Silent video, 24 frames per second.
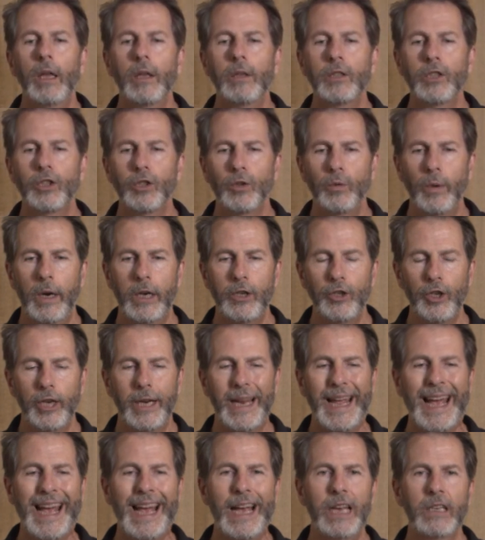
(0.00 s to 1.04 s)
stretching
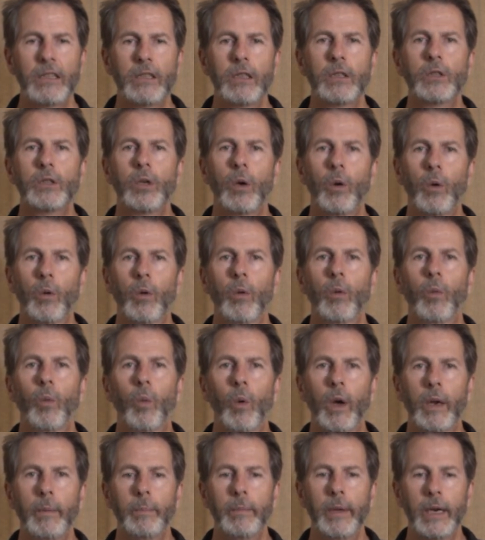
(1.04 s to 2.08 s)
has to total
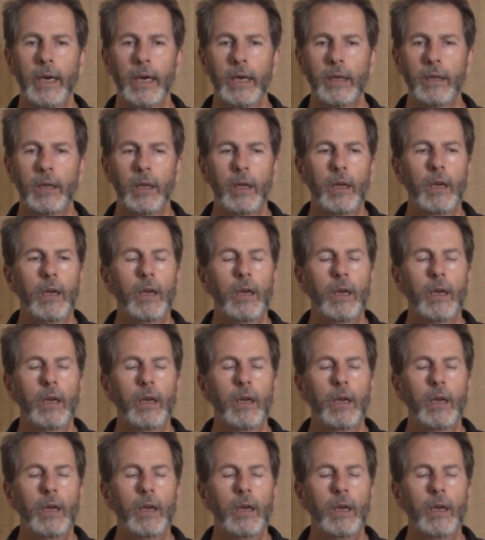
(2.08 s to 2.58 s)
1 minute.